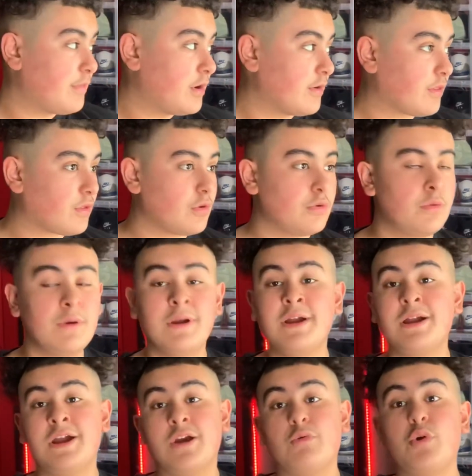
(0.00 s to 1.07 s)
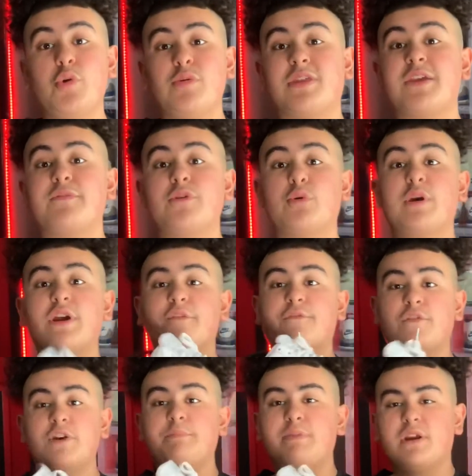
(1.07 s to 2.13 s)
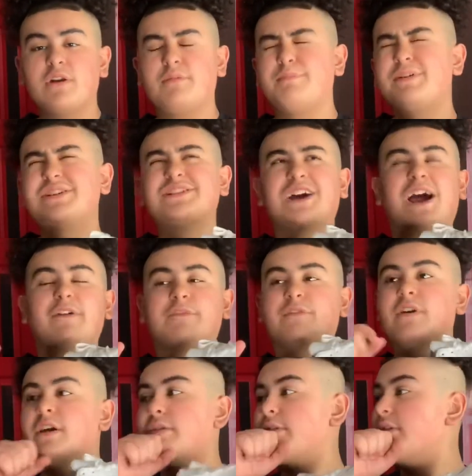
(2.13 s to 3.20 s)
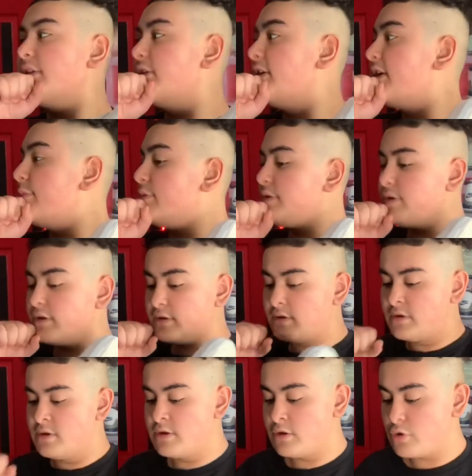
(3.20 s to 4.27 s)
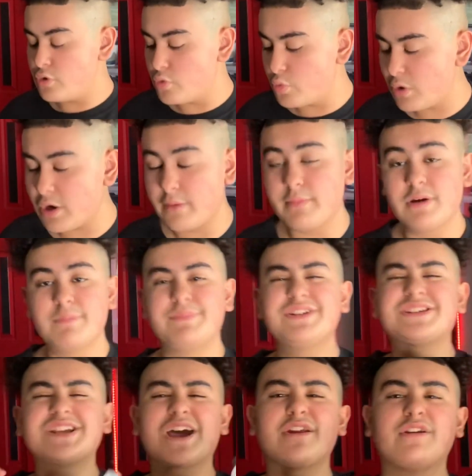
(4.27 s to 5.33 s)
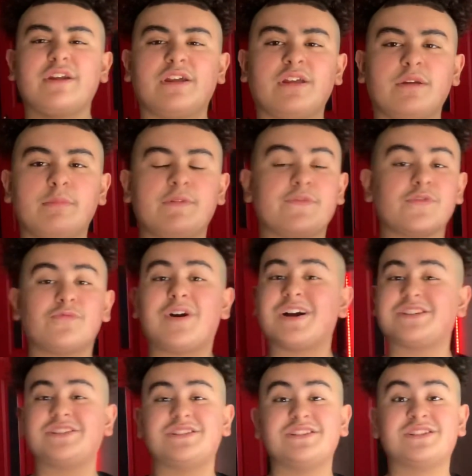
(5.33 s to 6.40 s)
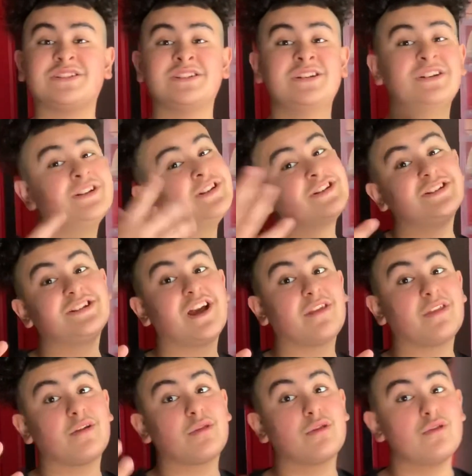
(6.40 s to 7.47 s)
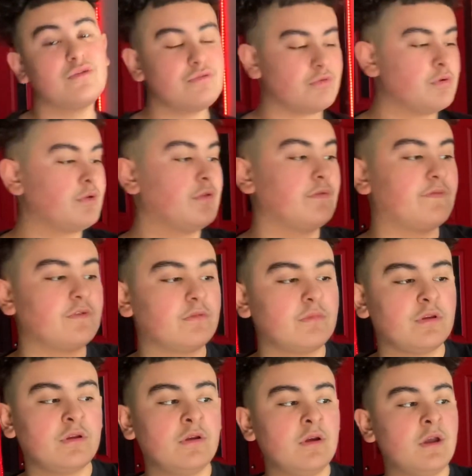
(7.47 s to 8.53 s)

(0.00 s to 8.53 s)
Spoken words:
hustle, we was giving away a free pair. Big shout out, I forgot the name of the who won, but big shout out to him. If you're watching this, shouts out to you, you feel me?